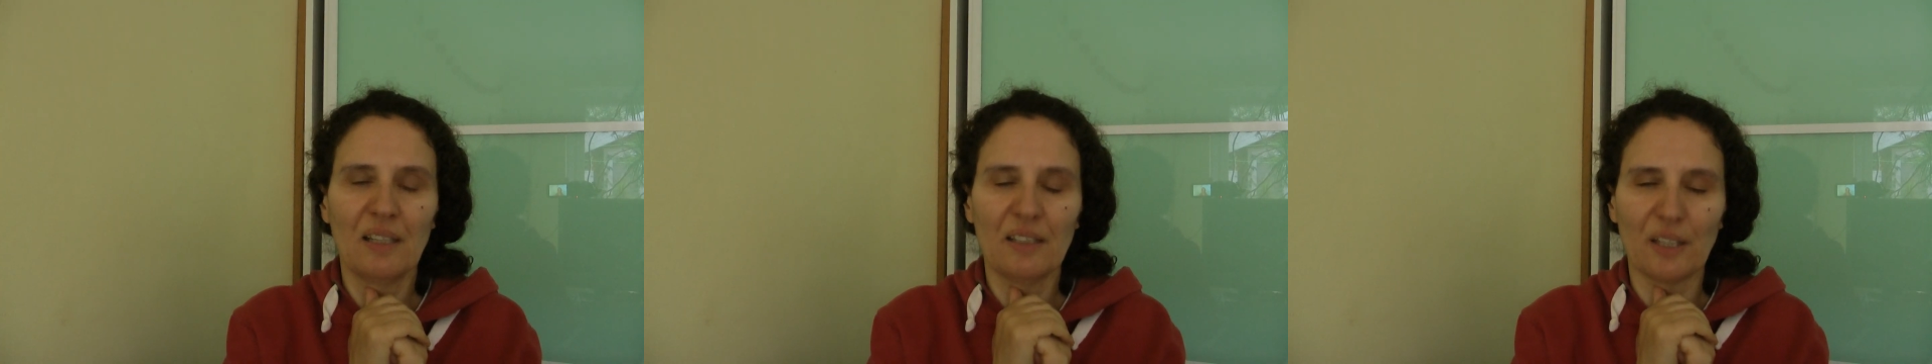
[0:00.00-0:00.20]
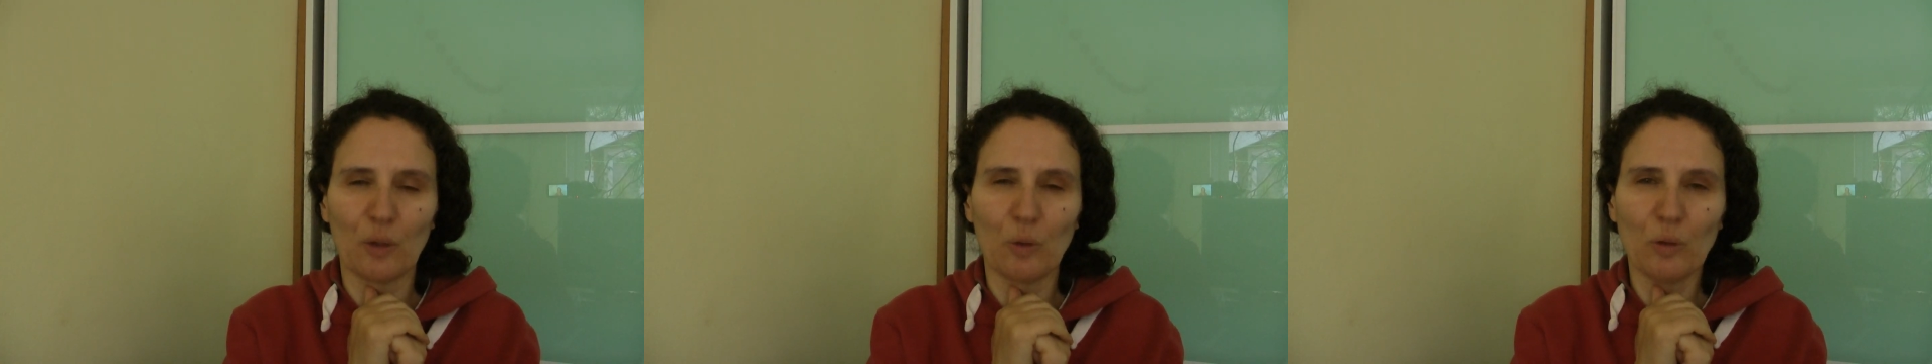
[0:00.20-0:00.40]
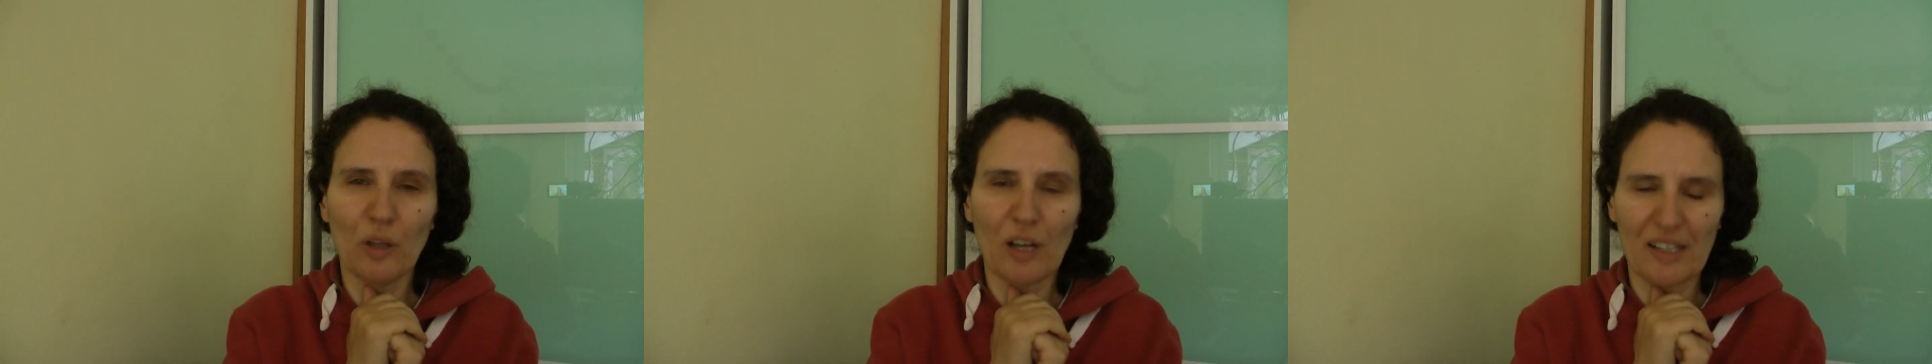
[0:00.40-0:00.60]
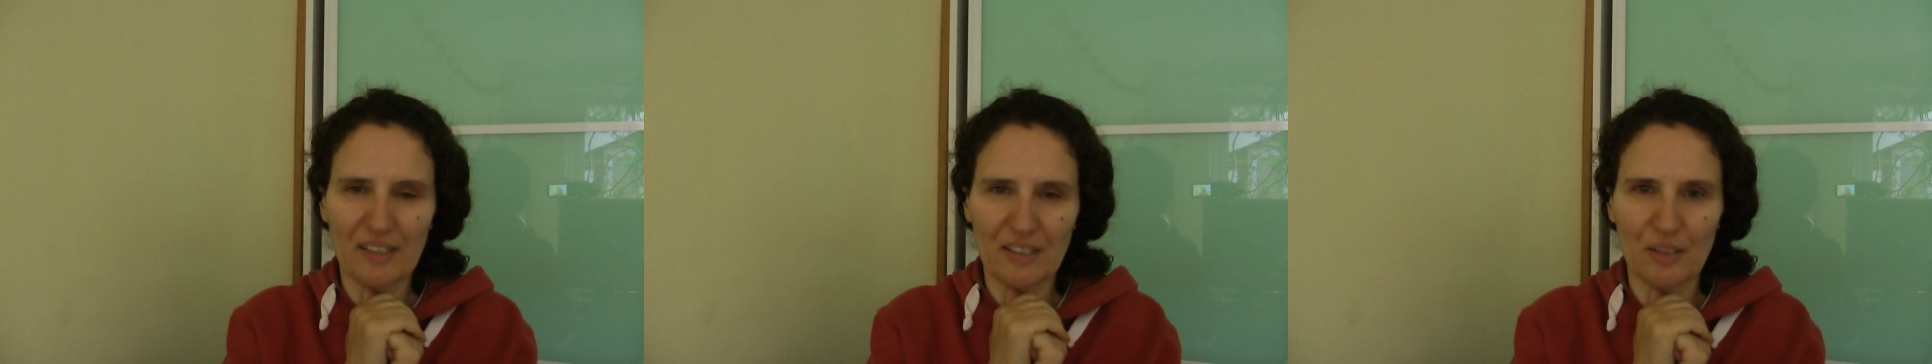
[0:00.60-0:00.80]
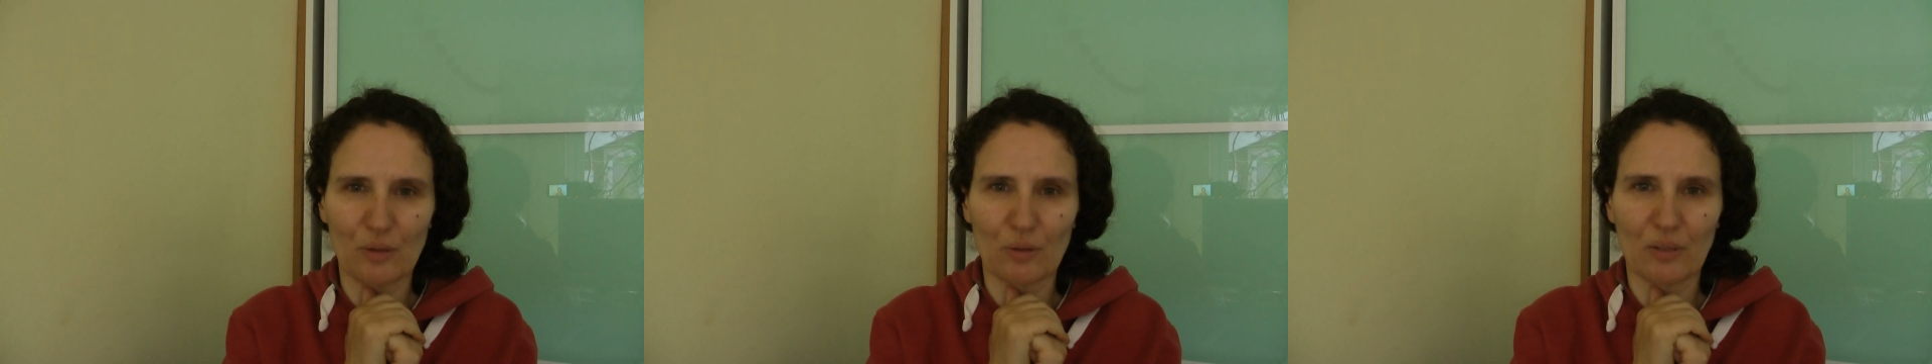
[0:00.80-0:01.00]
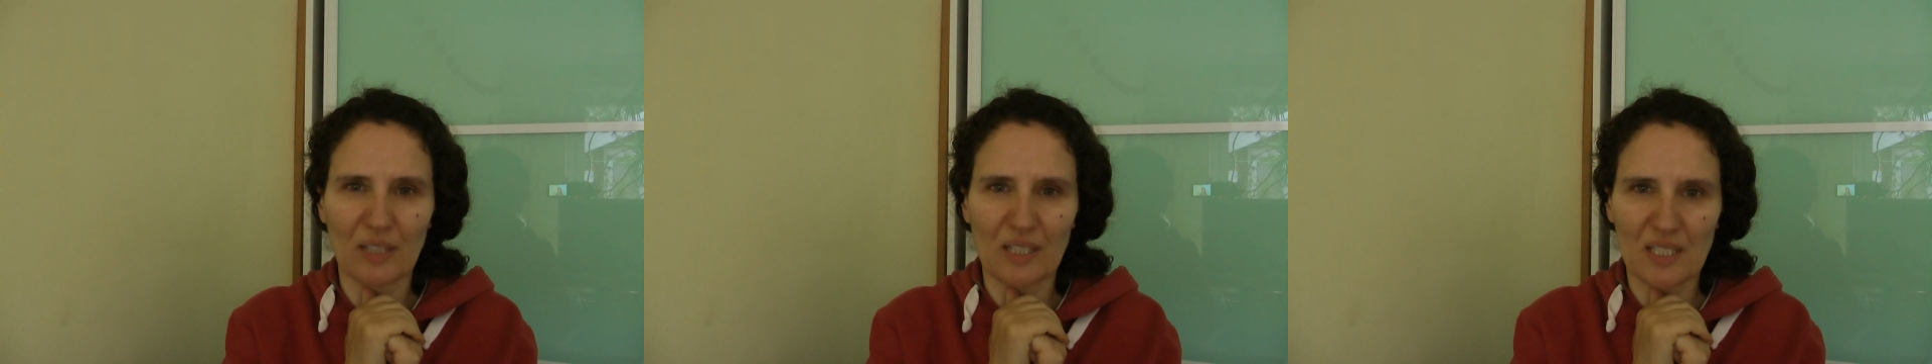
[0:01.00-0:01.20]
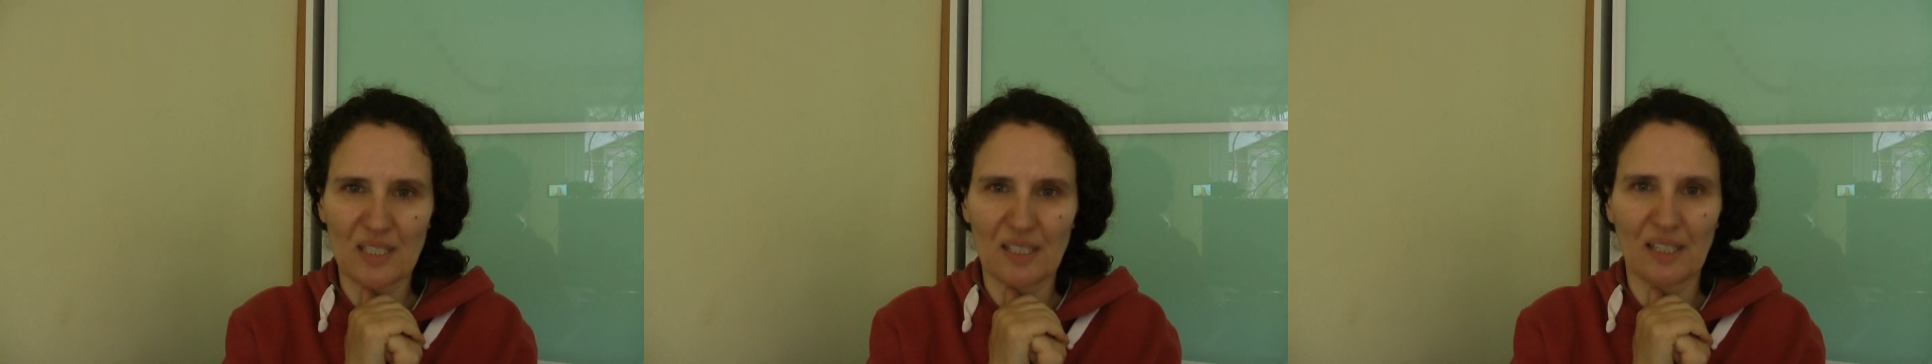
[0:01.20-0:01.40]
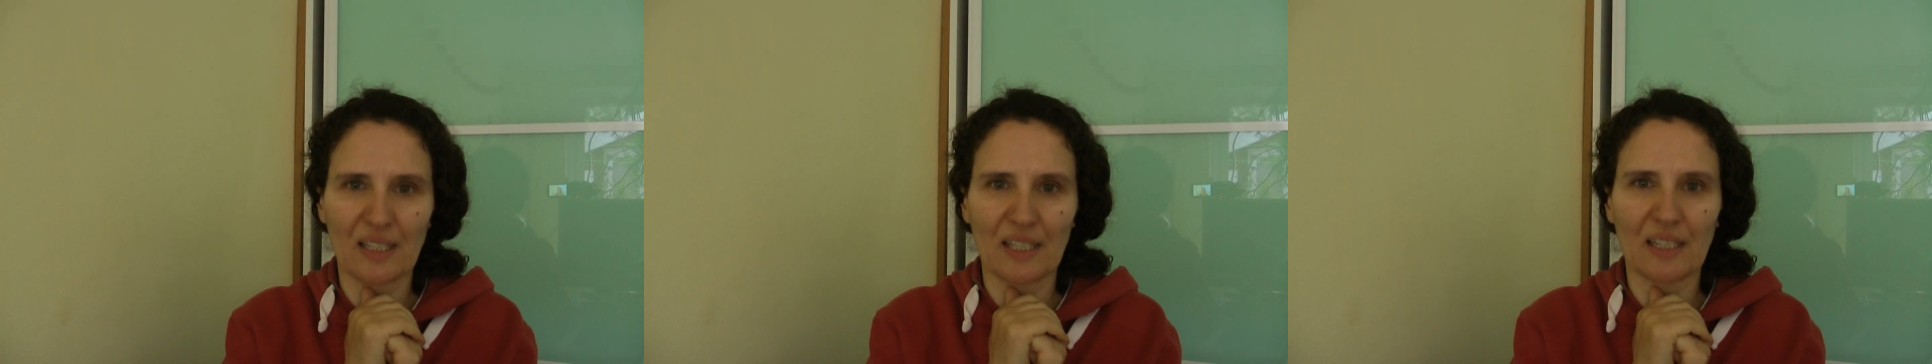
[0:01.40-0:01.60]
They all hug you and
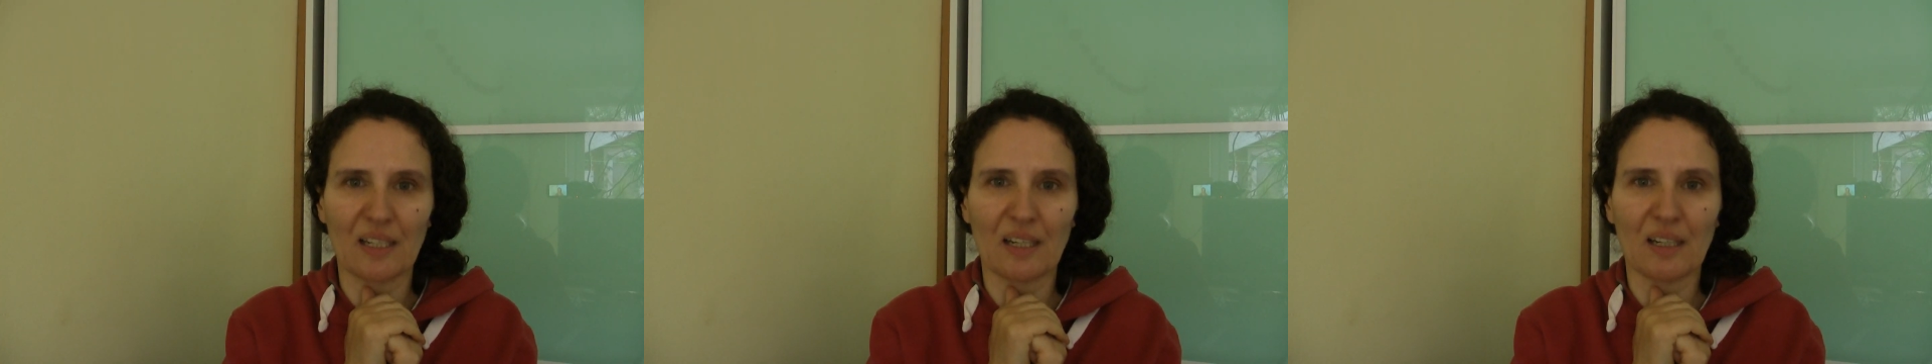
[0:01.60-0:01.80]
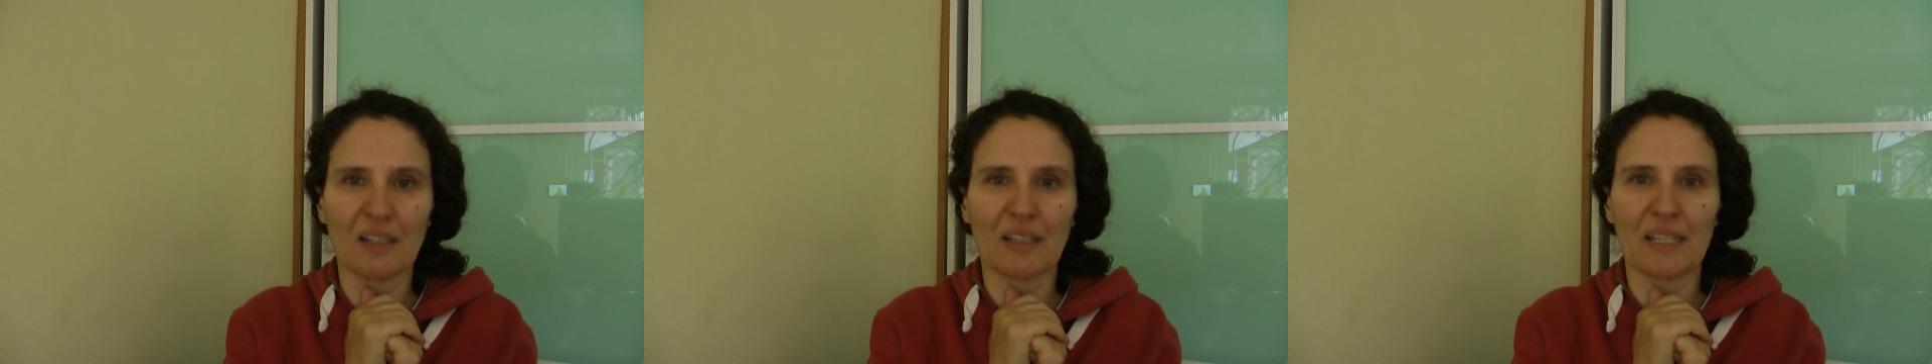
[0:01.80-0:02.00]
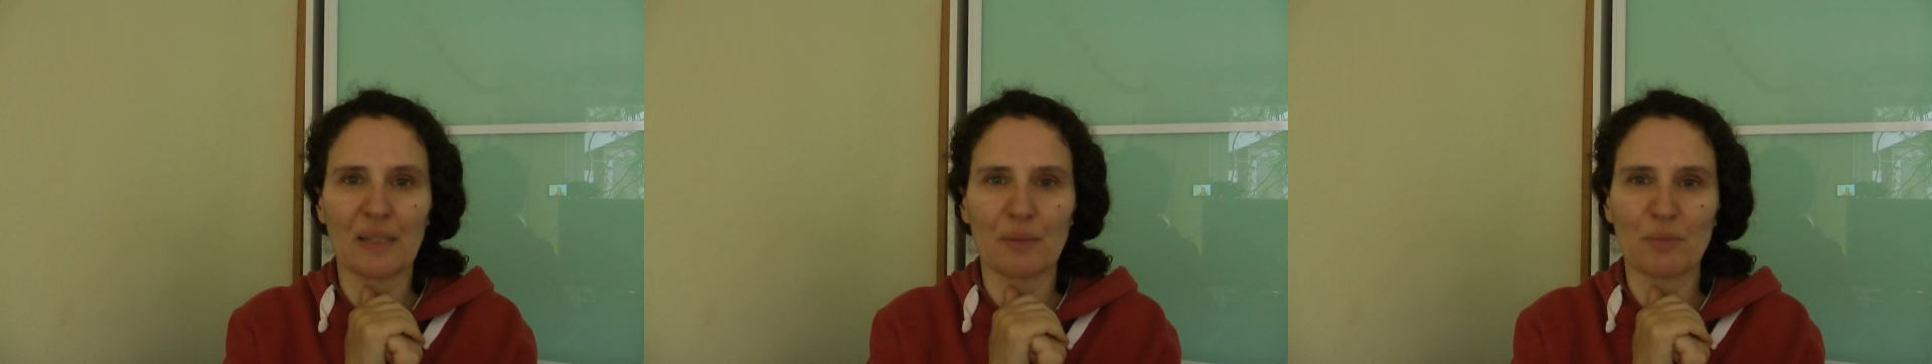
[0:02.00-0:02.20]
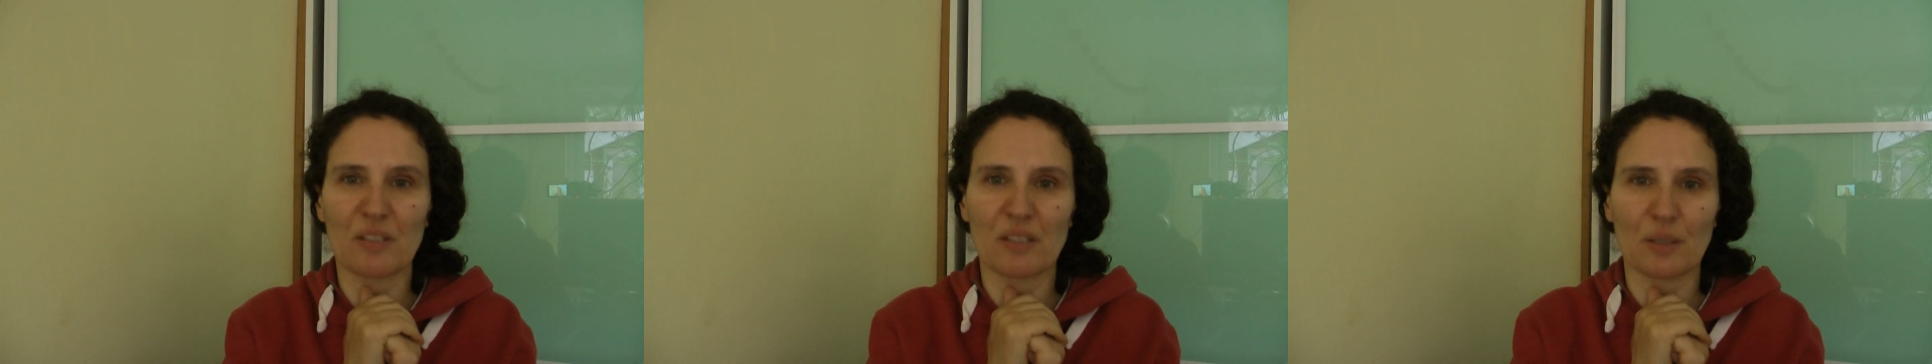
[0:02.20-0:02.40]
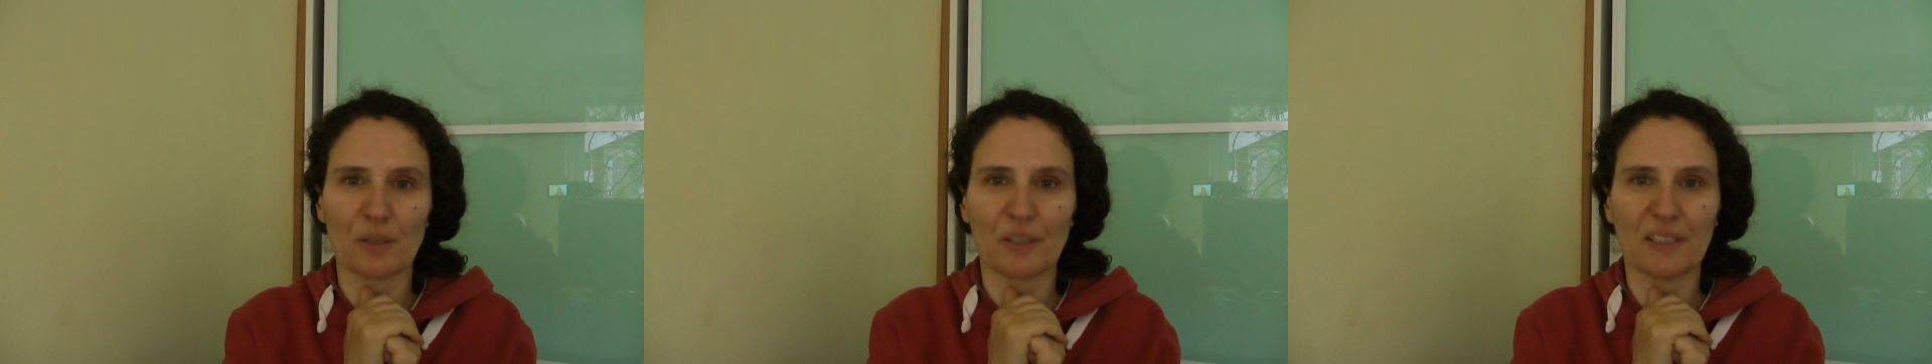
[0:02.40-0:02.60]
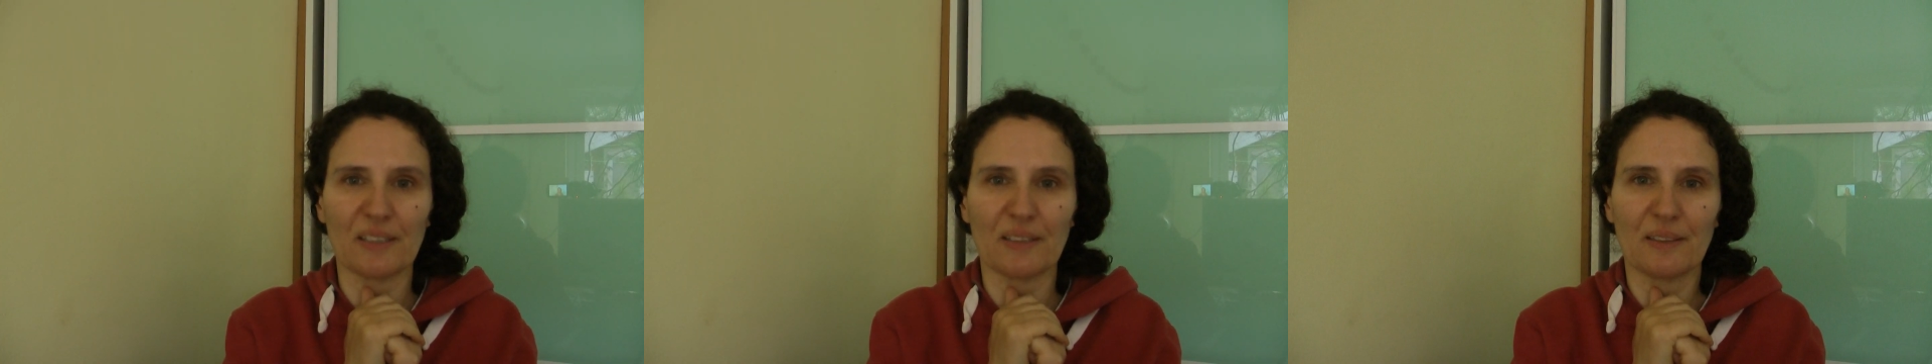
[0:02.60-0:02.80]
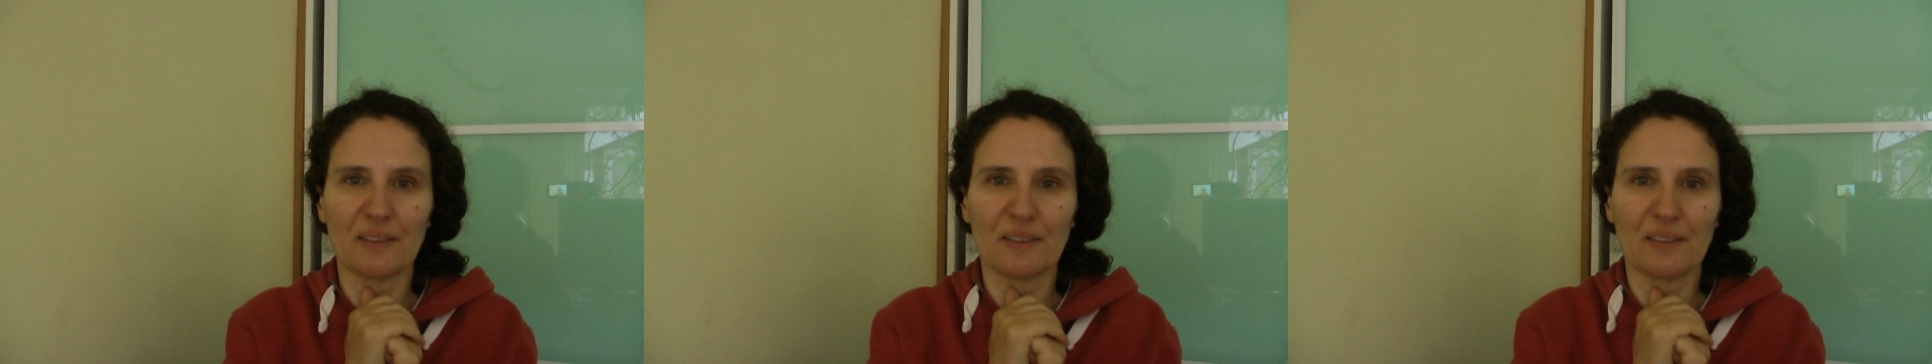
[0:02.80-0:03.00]
say, "I am sorry."